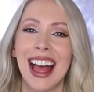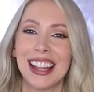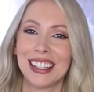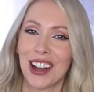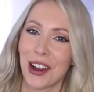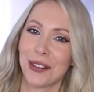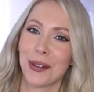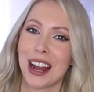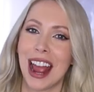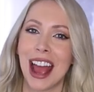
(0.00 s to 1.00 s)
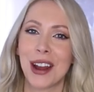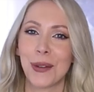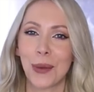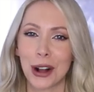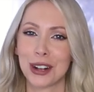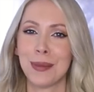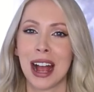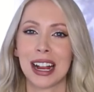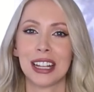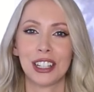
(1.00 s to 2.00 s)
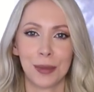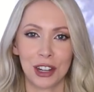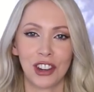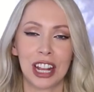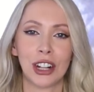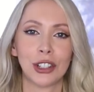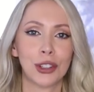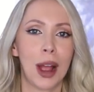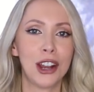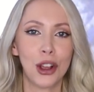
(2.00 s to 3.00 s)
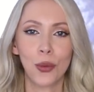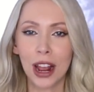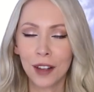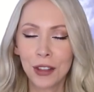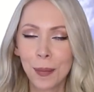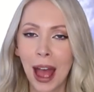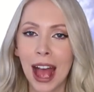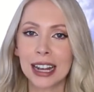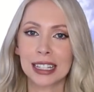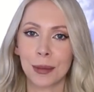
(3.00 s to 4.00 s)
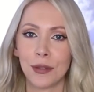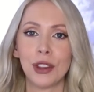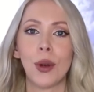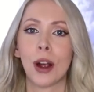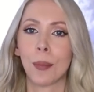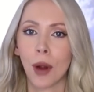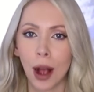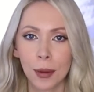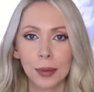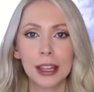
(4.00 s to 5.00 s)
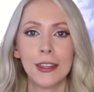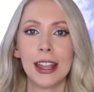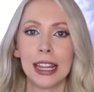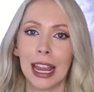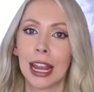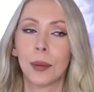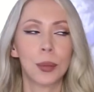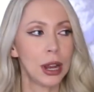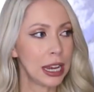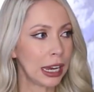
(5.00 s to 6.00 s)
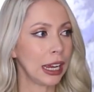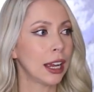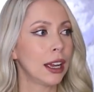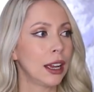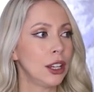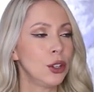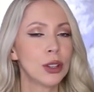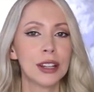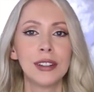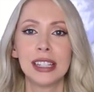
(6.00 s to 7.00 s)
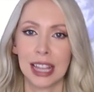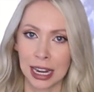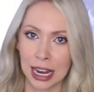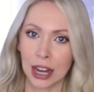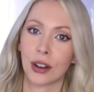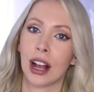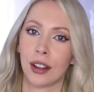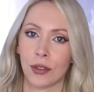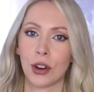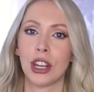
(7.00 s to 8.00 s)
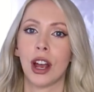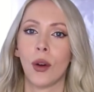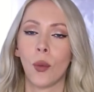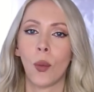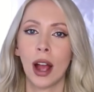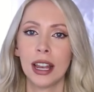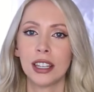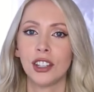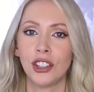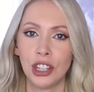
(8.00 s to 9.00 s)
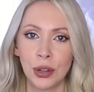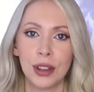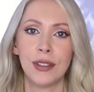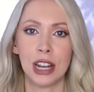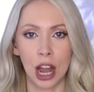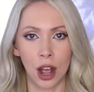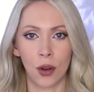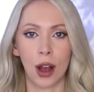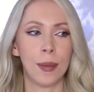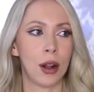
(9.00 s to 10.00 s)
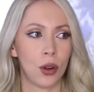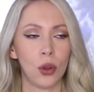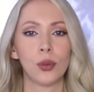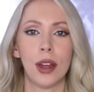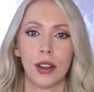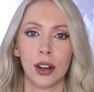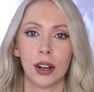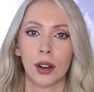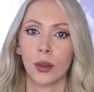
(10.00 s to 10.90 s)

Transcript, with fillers: Hello everyone and welcome back to my channel. So I know right off the bat, some of you are probably thinking, Brittany, you live in San Diego, California. What do you even know about cold weather?